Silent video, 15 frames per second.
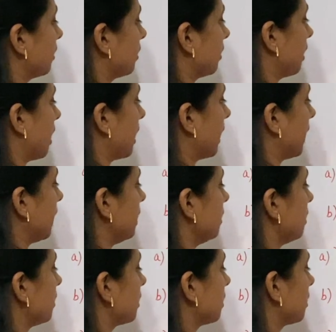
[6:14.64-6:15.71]
9,
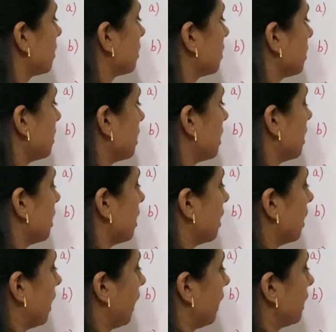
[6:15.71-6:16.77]

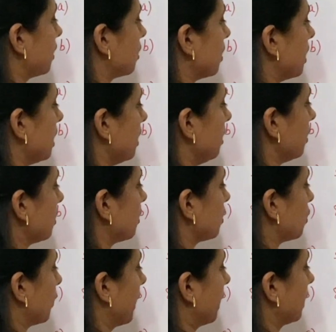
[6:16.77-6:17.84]
18,
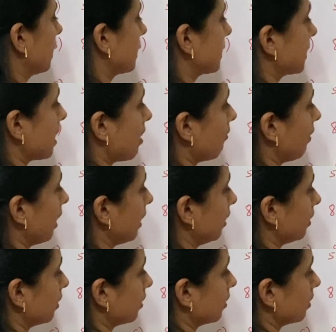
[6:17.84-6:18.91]
27,
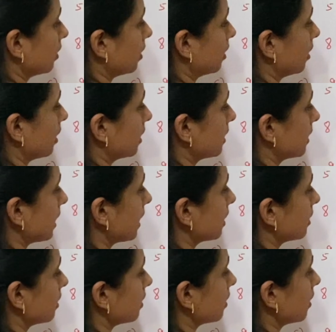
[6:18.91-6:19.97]

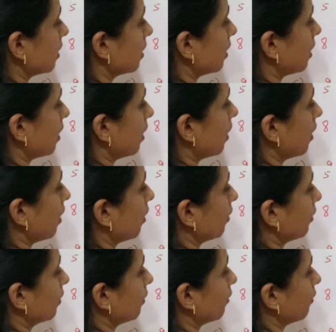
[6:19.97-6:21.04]
36,
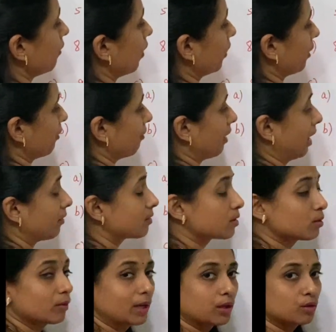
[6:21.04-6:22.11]
45.
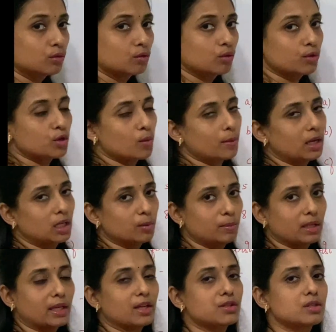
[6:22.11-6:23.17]
So when you know your
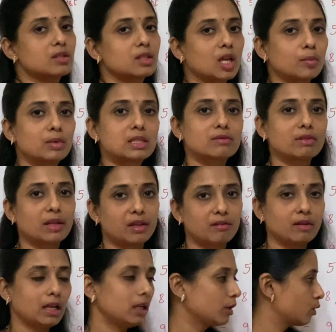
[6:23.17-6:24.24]
multiplication tables very
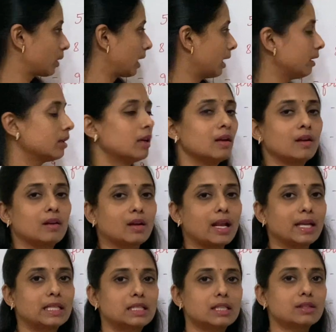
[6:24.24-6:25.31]
well, you can
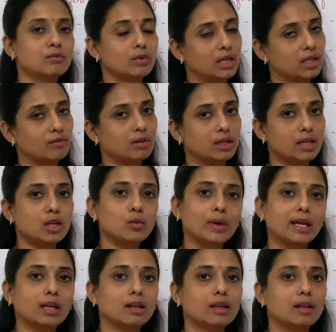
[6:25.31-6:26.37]
write it very
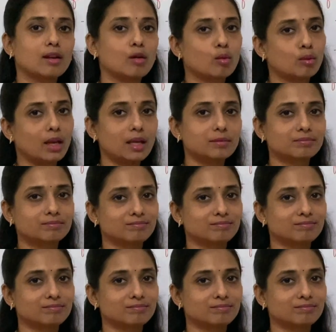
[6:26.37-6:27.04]
quickly. Okay.